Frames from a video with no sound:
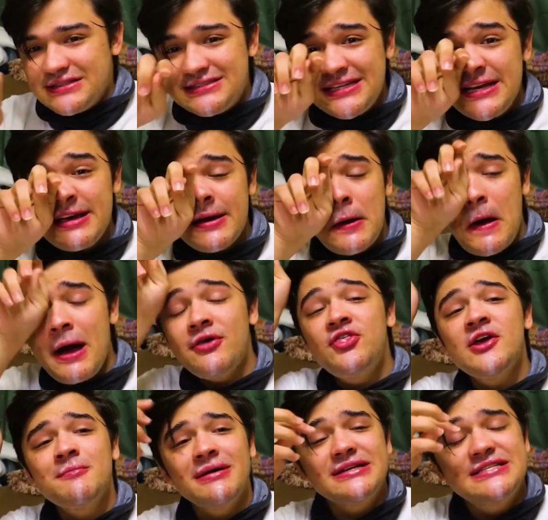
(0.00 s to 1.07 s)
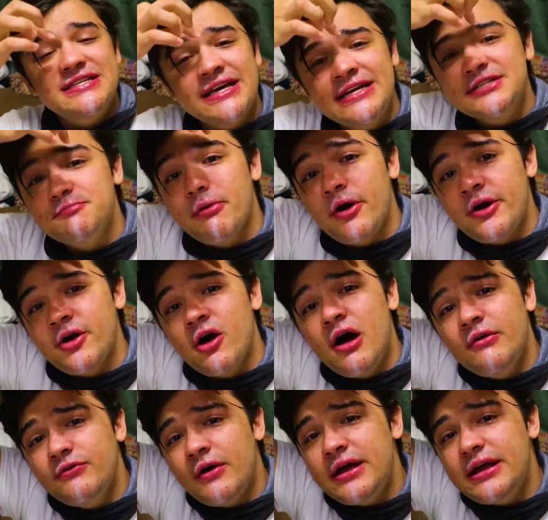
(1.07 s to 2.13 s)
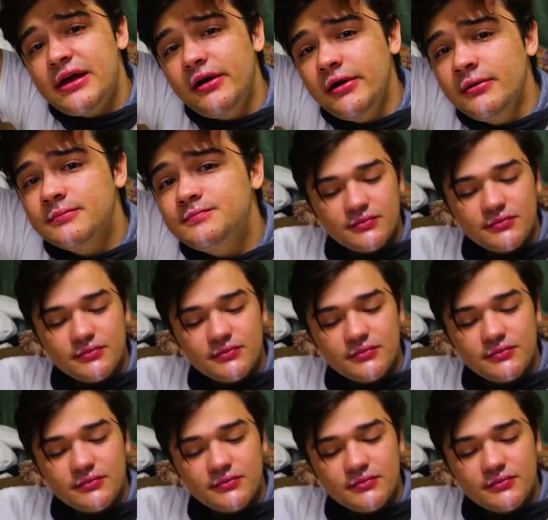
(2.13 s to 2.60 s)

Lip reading: See, I think my skin is burning off right here.